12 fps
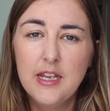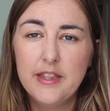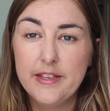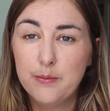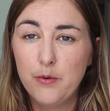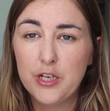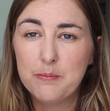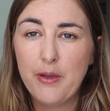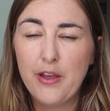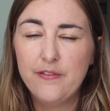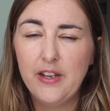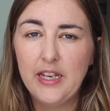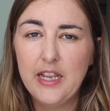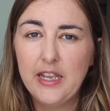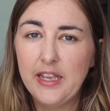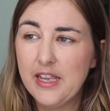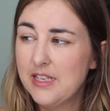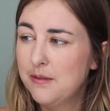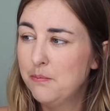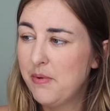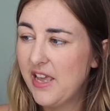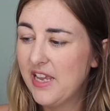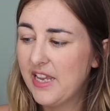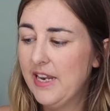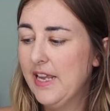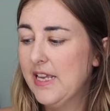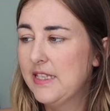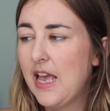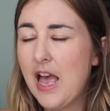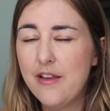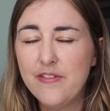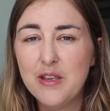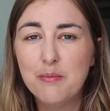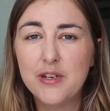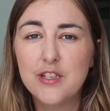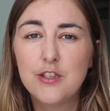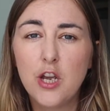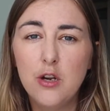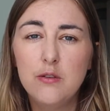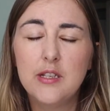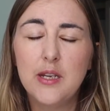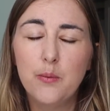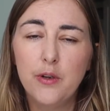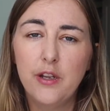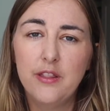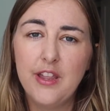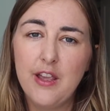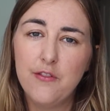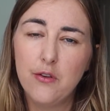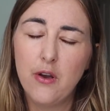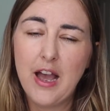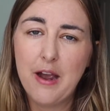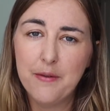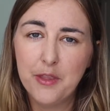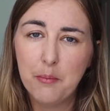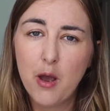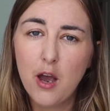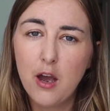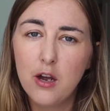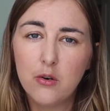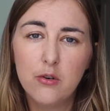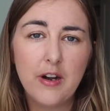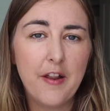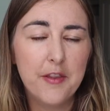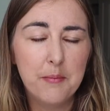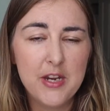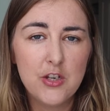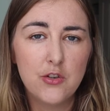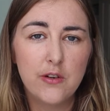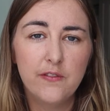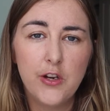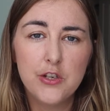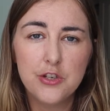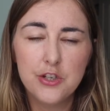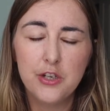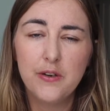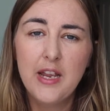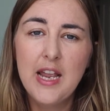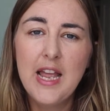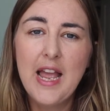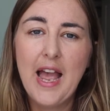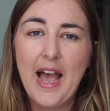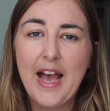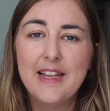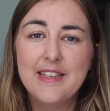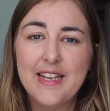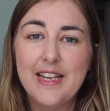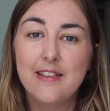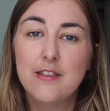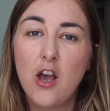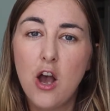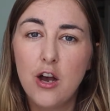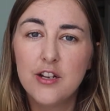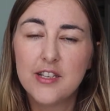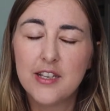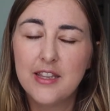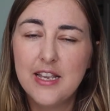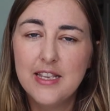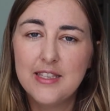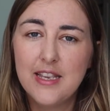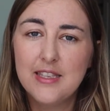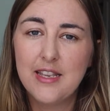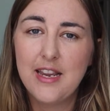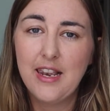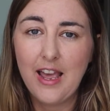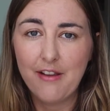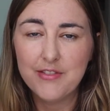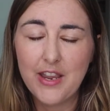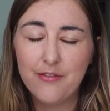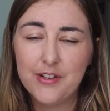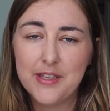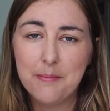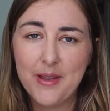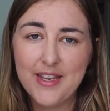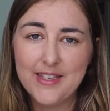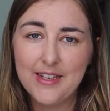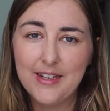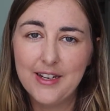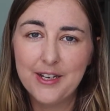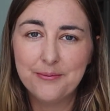This works perfectly. It is big and it is heavy, but it's totally worth it if you're out in the park or out on the beach doing a photo shoot and it's hot. This is a lifesaver, it's amazing.